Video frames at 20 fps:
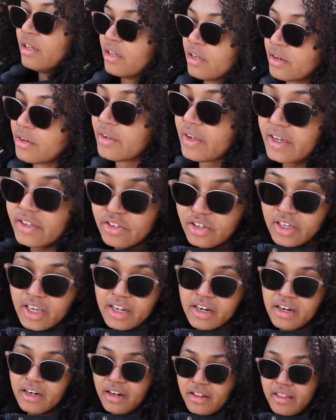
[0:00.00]
Are you
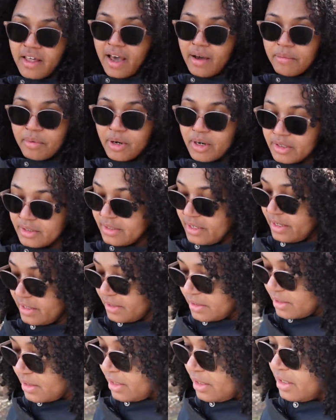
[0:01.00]
educated on that
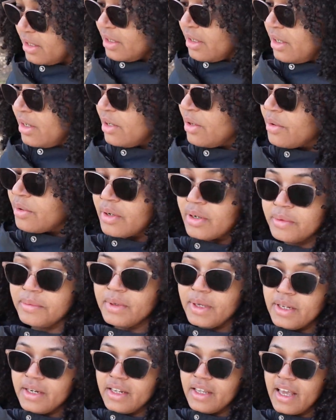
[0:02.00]
process? What I'm
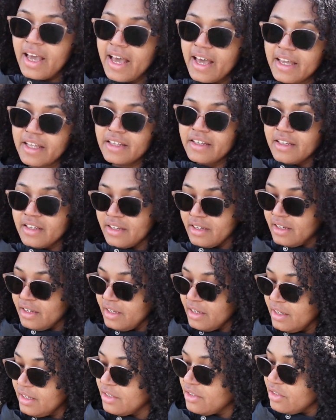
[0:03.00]
getting at
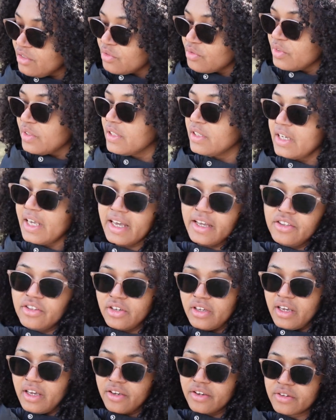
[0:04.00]
is just really
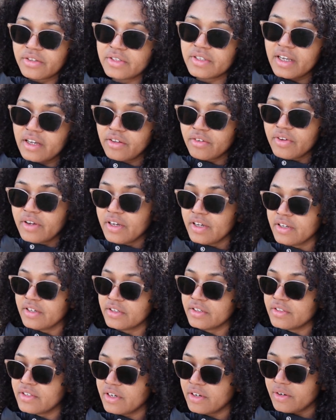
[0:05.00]
educate yourself
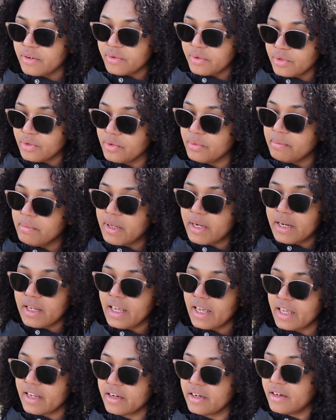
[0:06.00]
so you
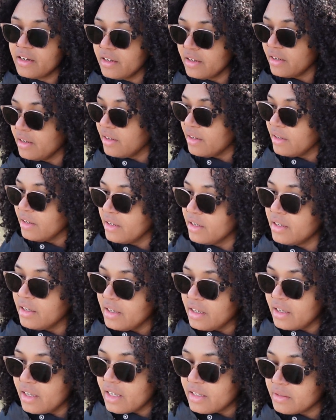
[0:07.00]
mitigate
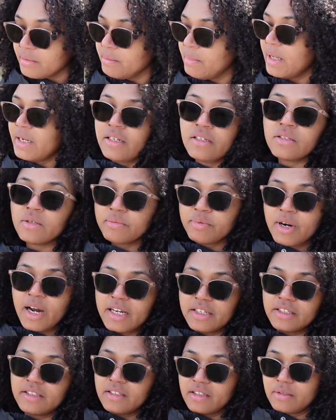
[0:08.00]
as many
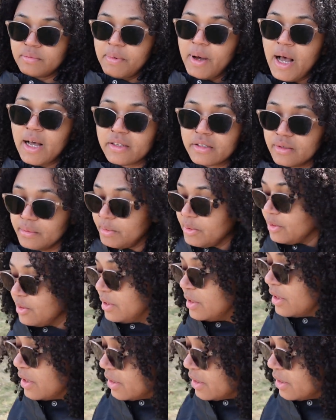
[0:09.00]
surprises as possible.